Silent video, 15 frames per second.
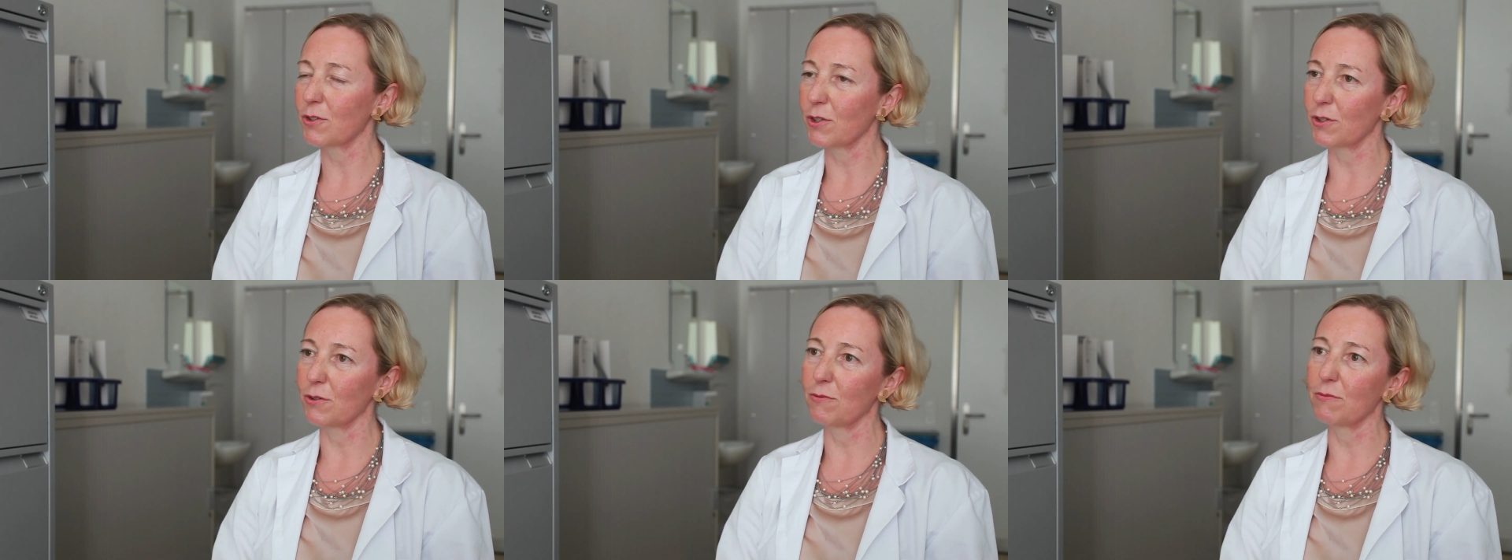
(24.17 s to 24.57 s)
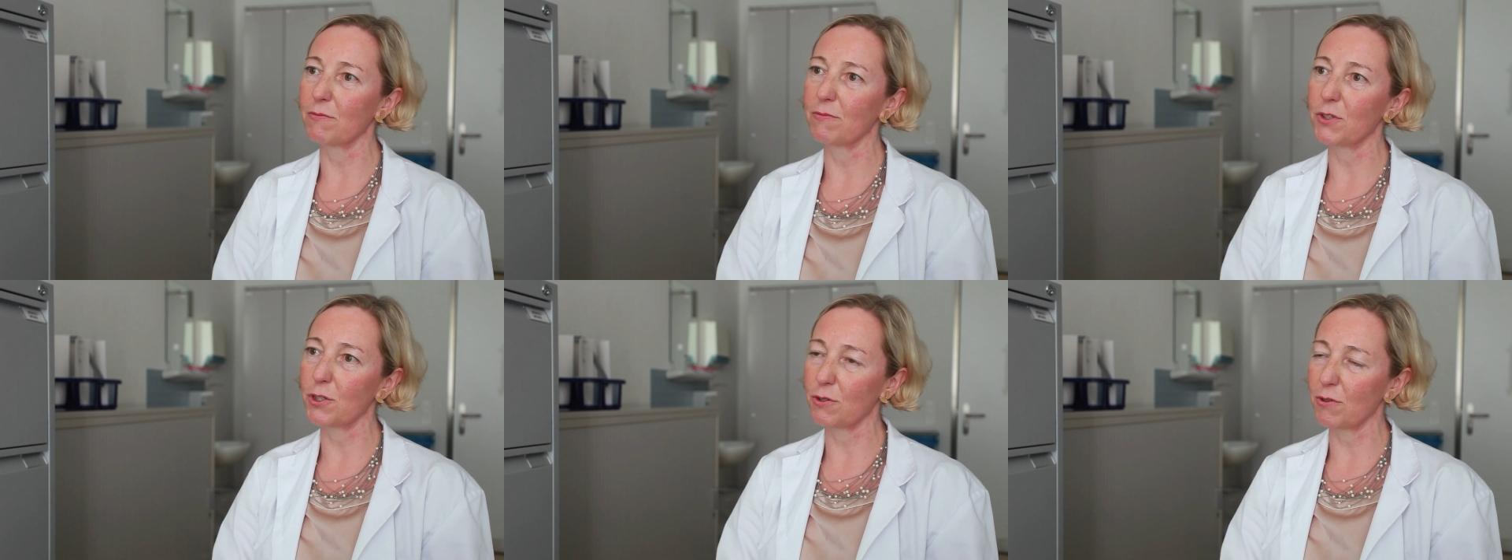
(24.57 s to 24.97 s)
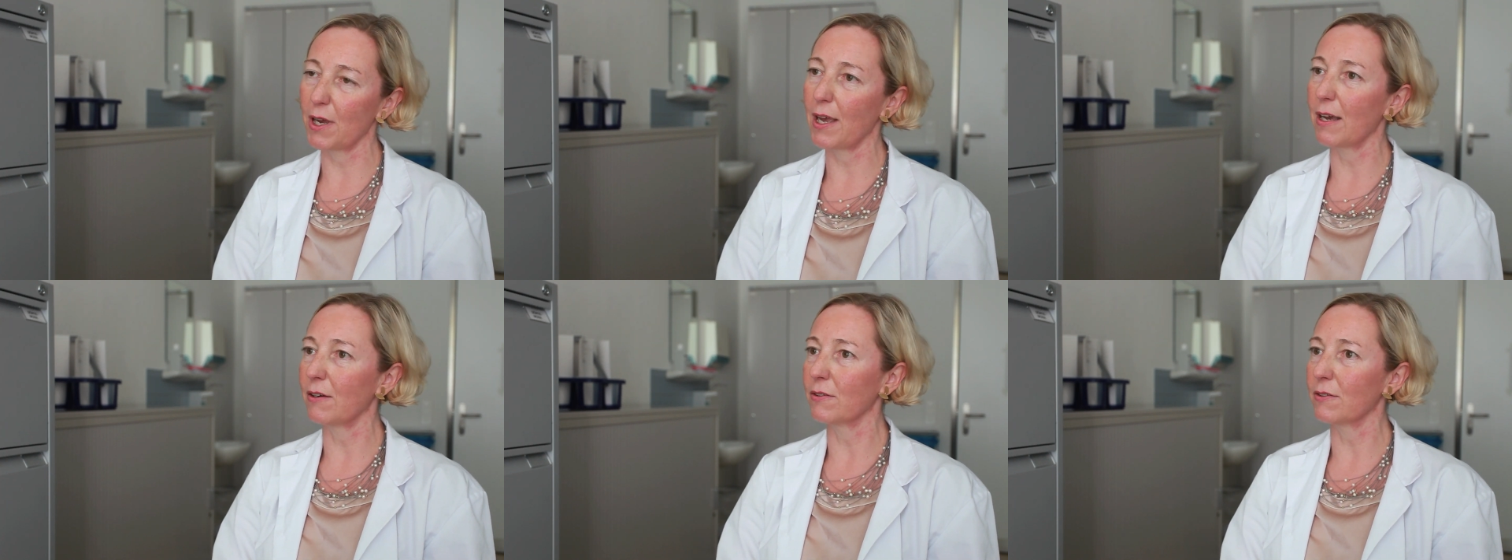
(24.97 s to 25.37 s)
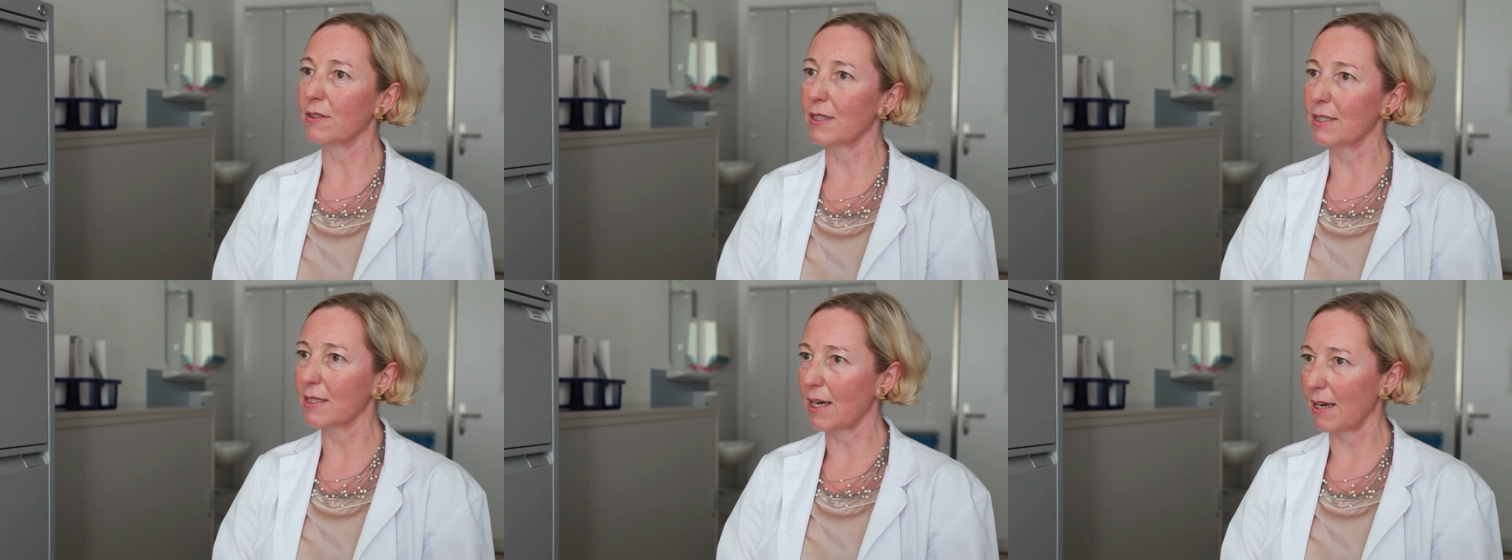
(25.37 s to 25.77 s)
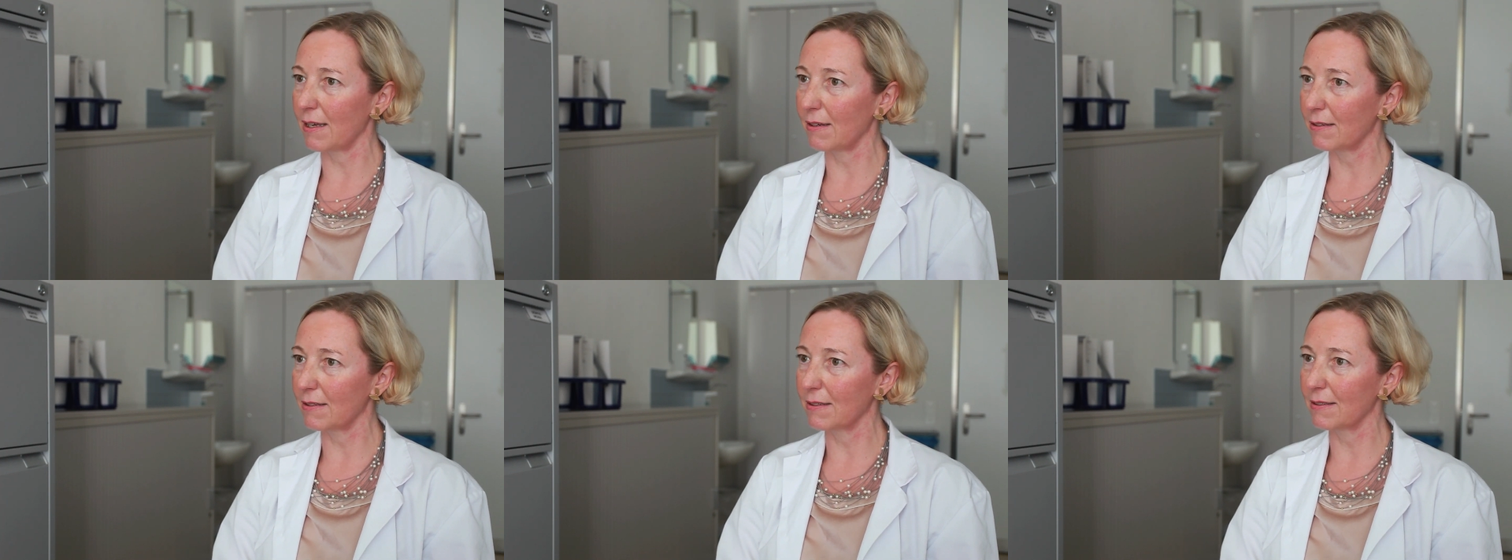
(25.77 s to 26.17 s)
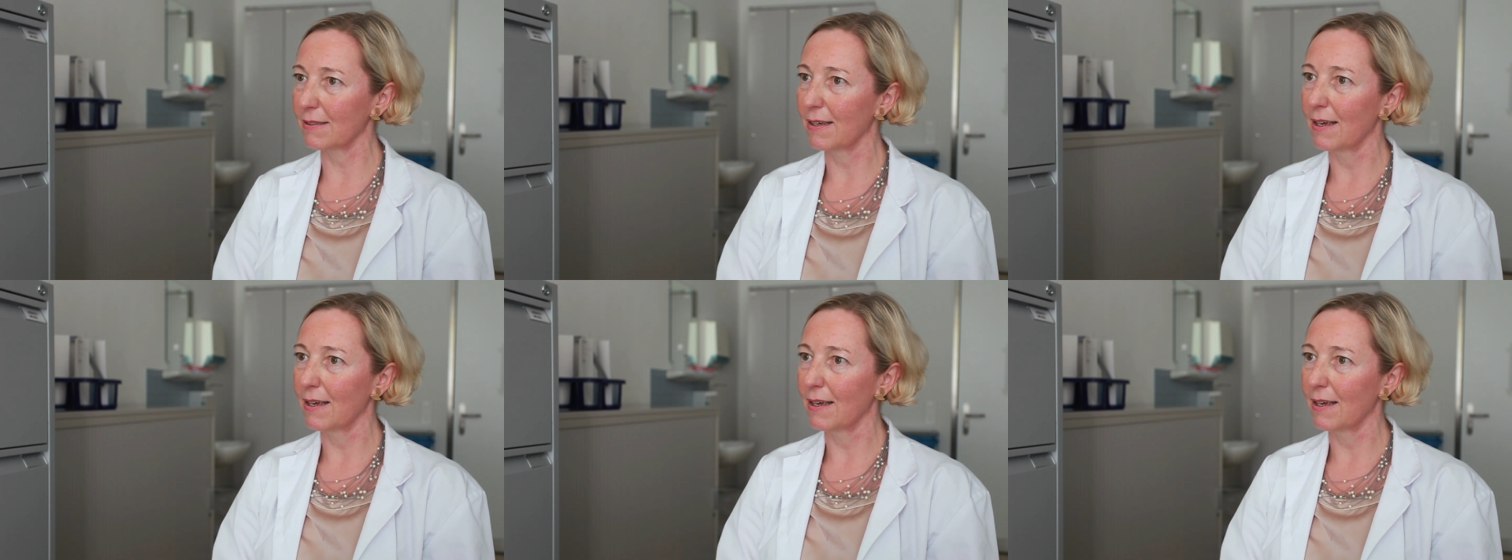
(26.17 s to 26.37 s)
to do a healthy diet,